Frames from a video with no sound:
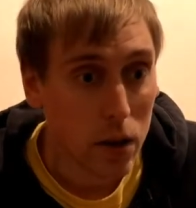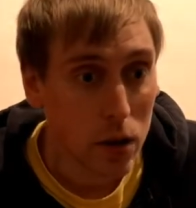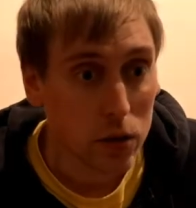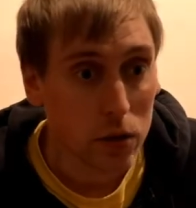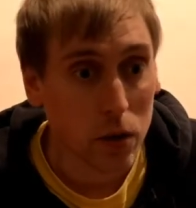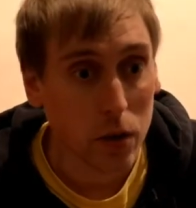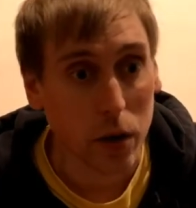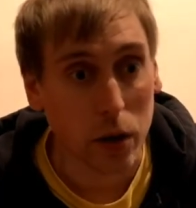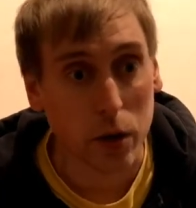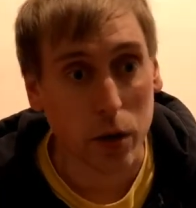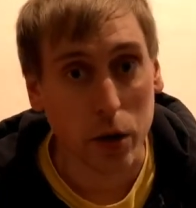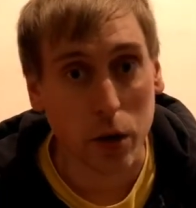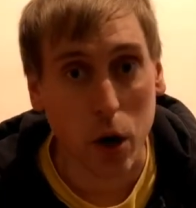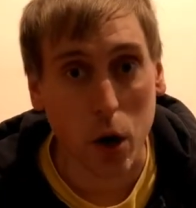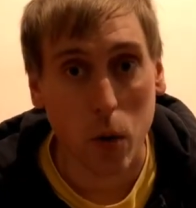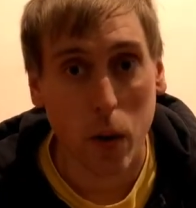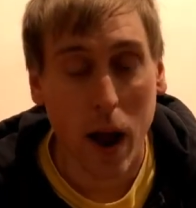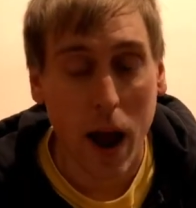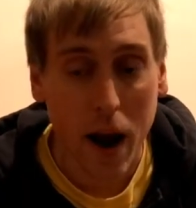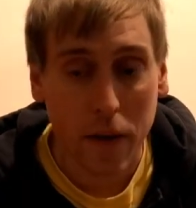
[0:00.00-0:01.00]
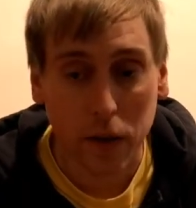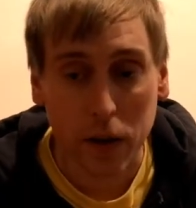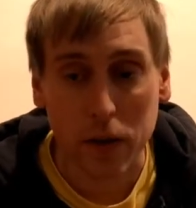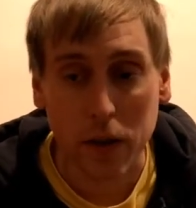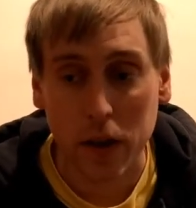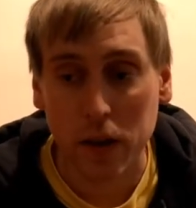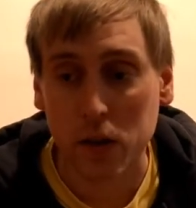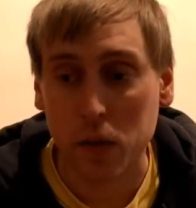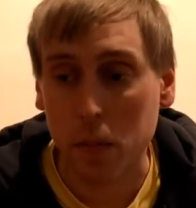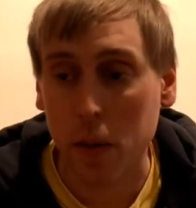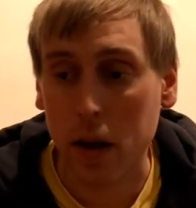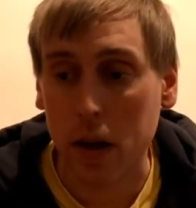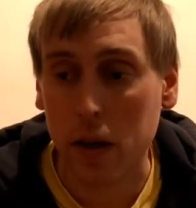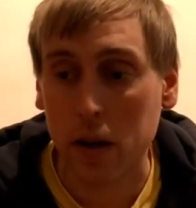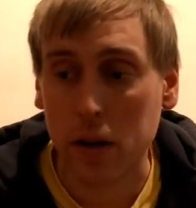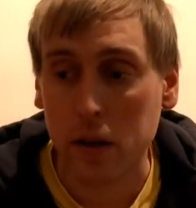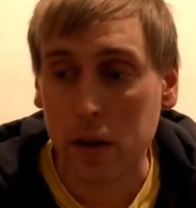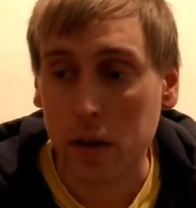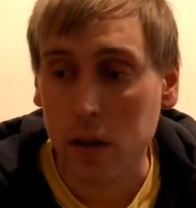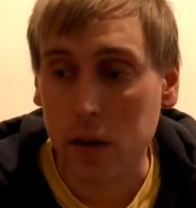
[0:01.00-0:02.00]
So there you go. Everything's
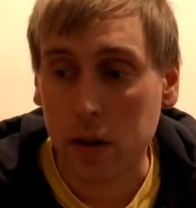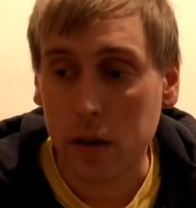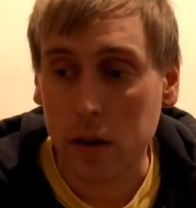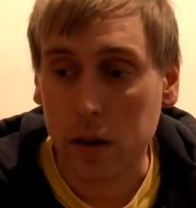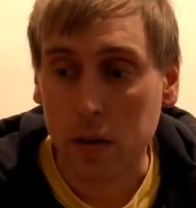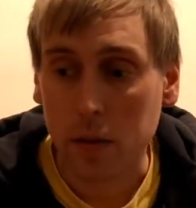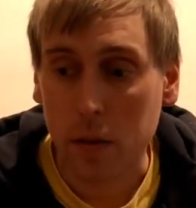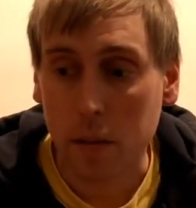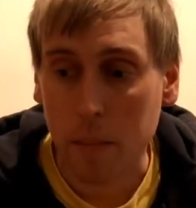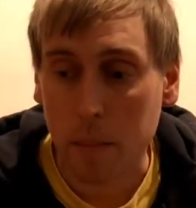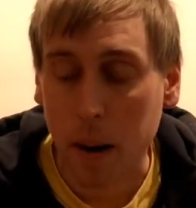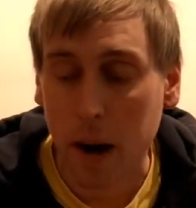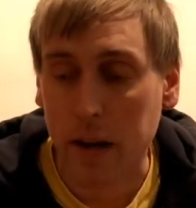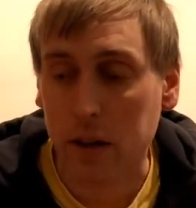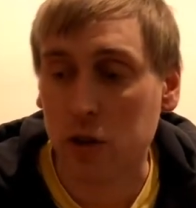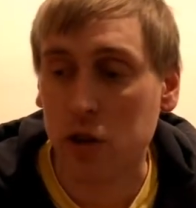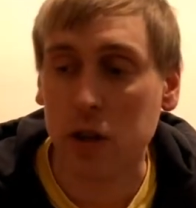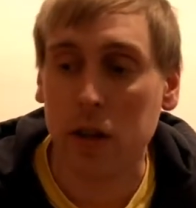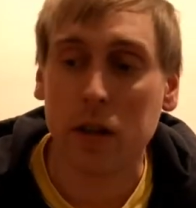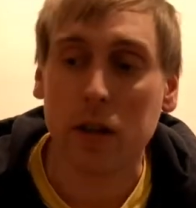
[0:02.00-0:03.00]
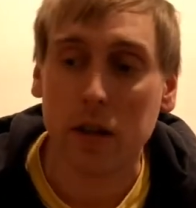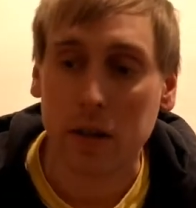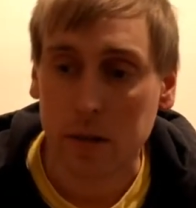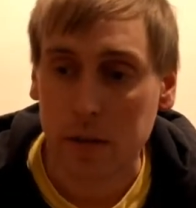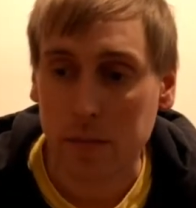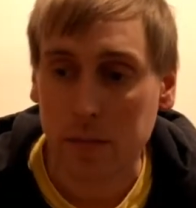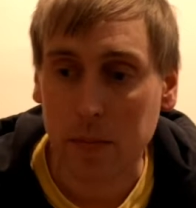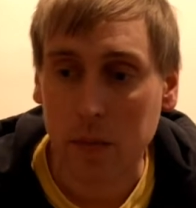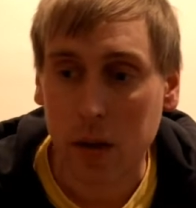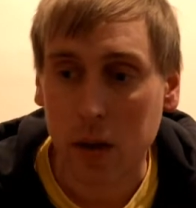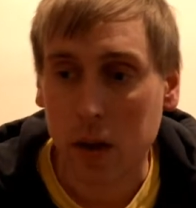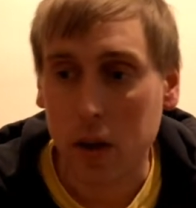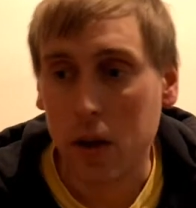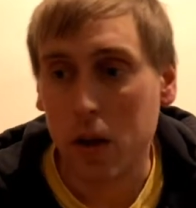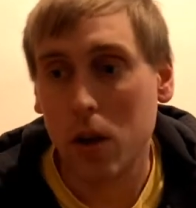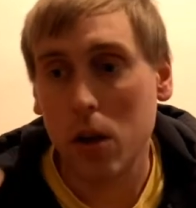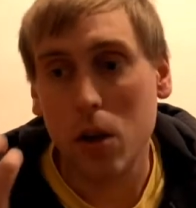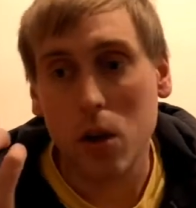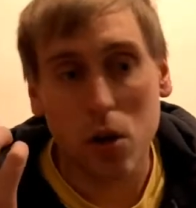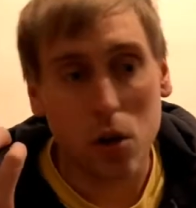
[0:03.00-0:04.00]
been by cheating.
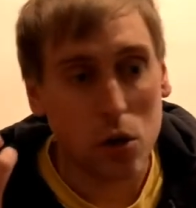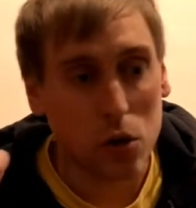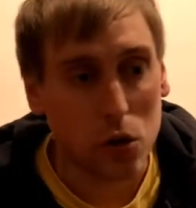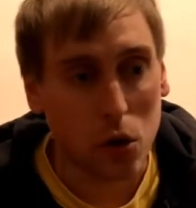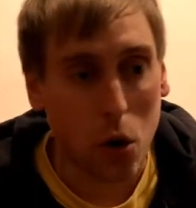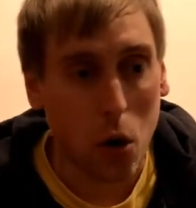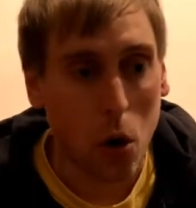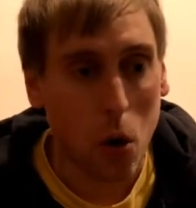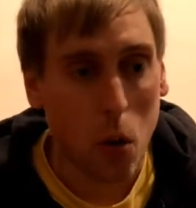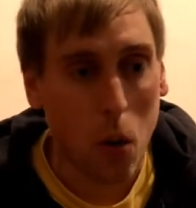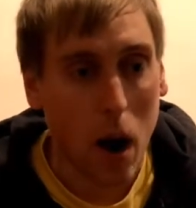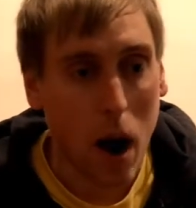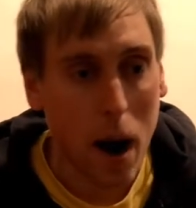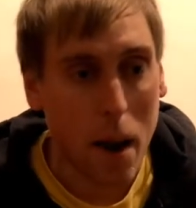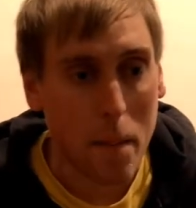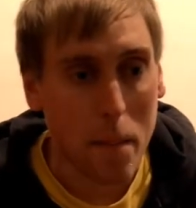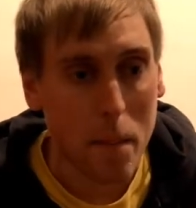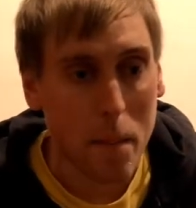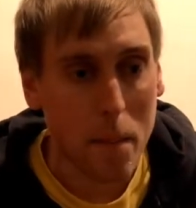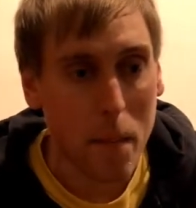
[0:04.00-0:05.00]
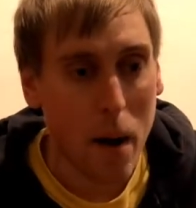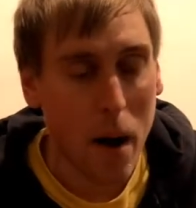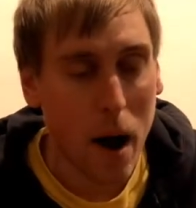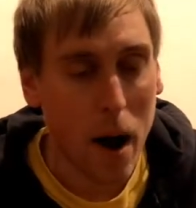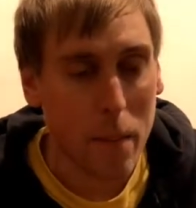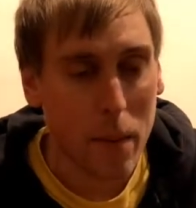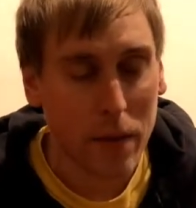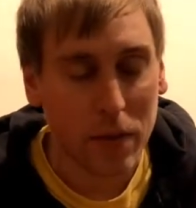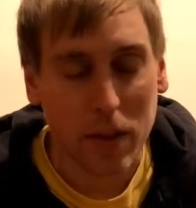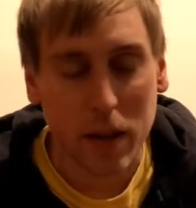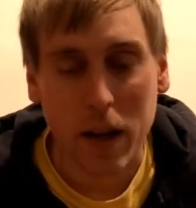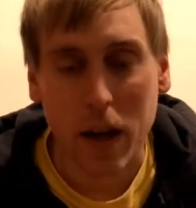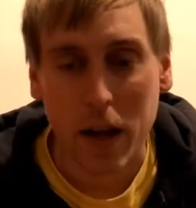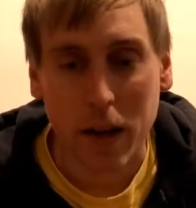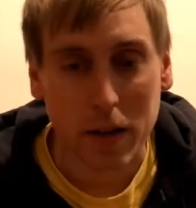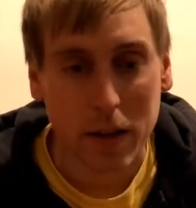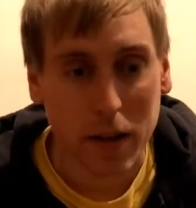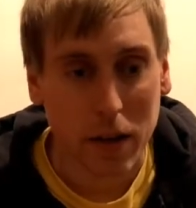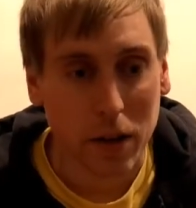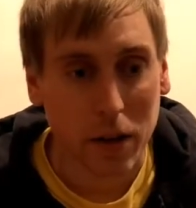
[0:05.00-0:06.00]
So I'm at the
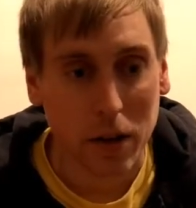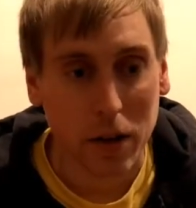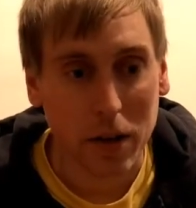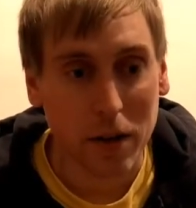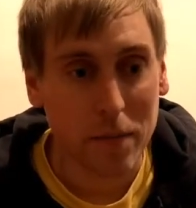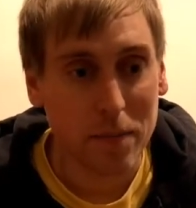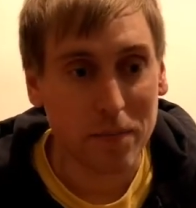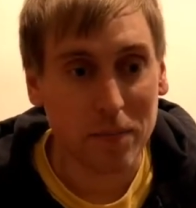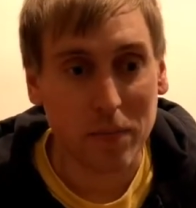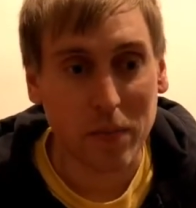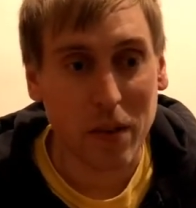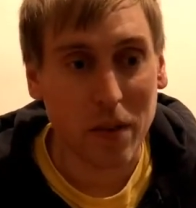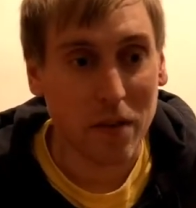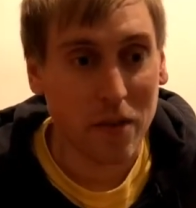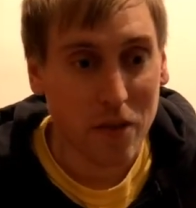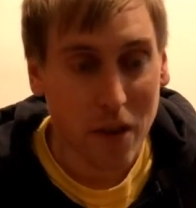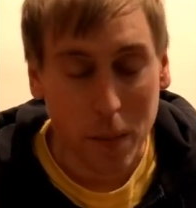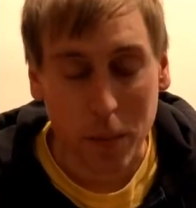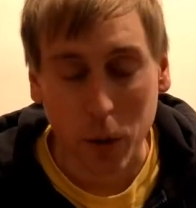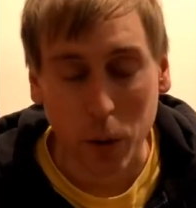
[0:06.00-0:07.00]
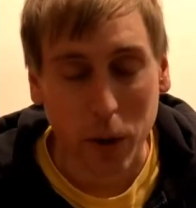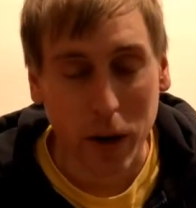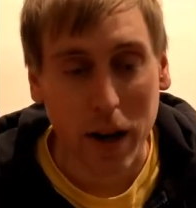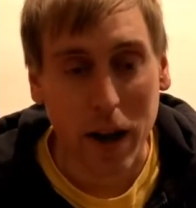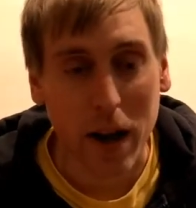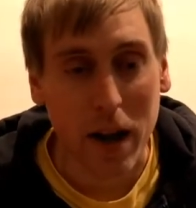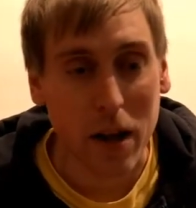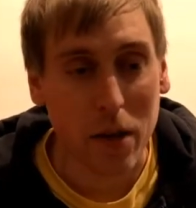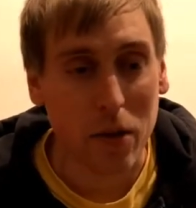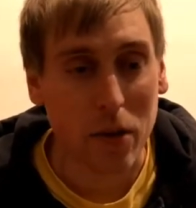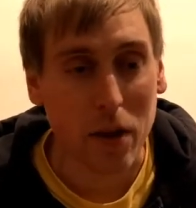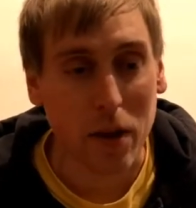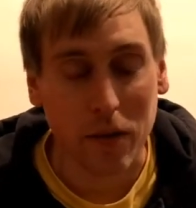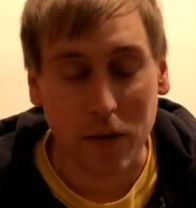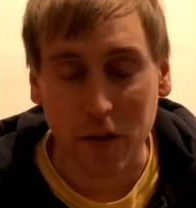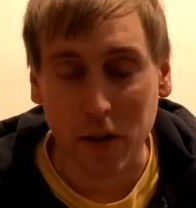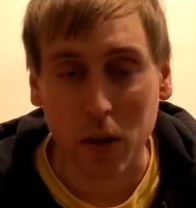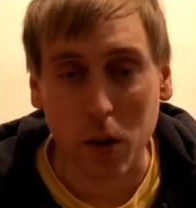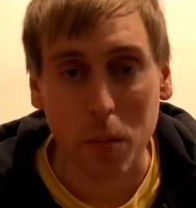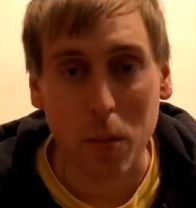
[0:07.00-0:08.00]
end here. February 8th at
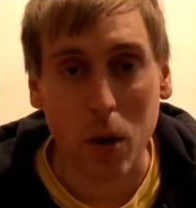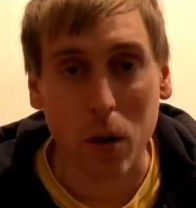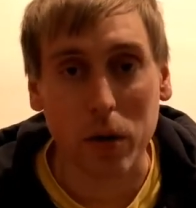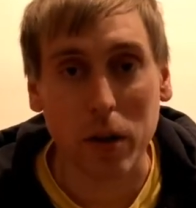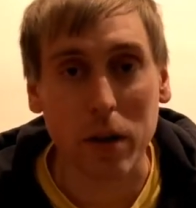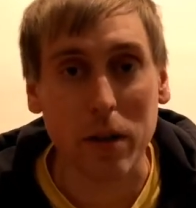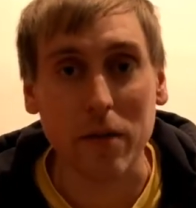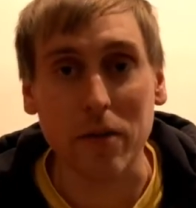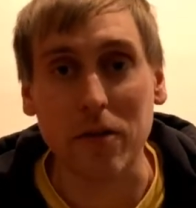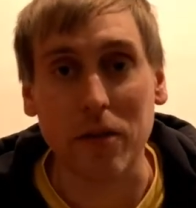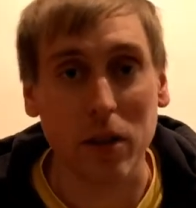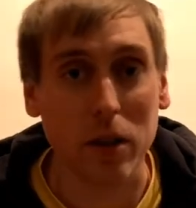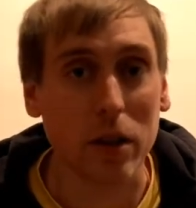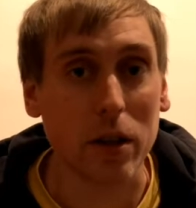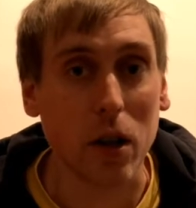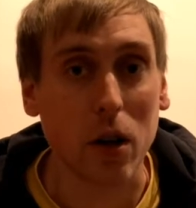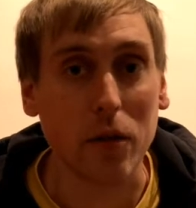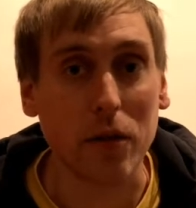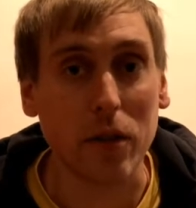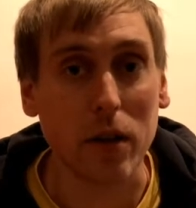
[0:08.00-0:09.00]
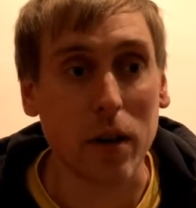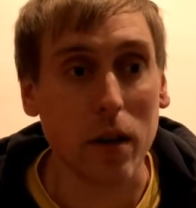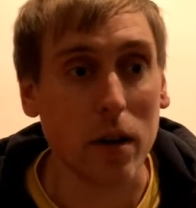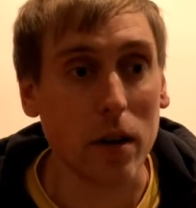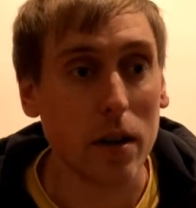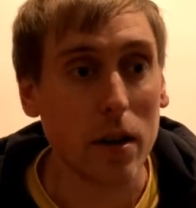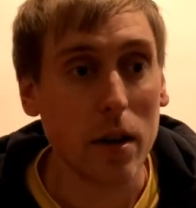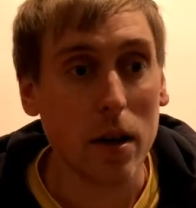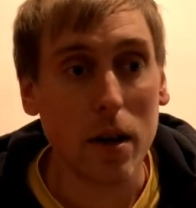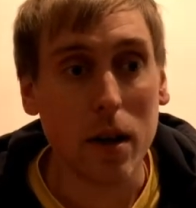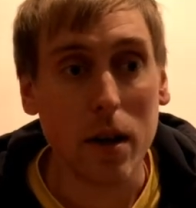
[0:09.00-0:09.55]
Philomoka in Philadelphia.